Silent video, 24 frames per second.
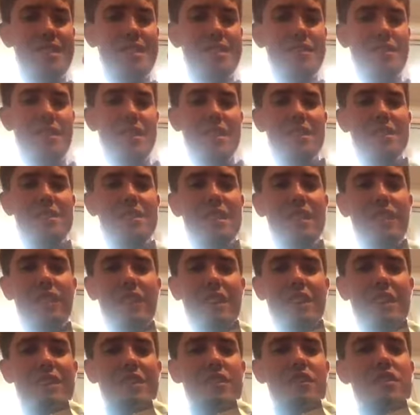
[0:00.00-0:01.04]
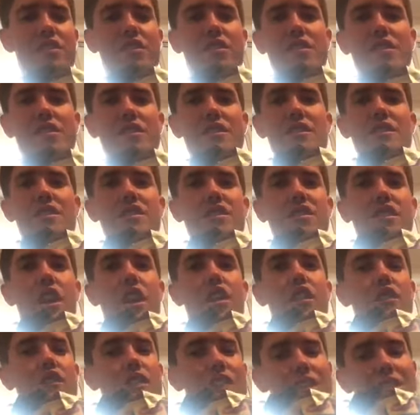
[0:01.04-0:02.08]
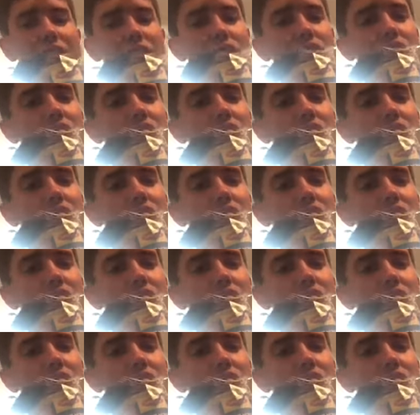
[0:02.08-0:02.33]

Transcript: Let's see if I can scull the rest.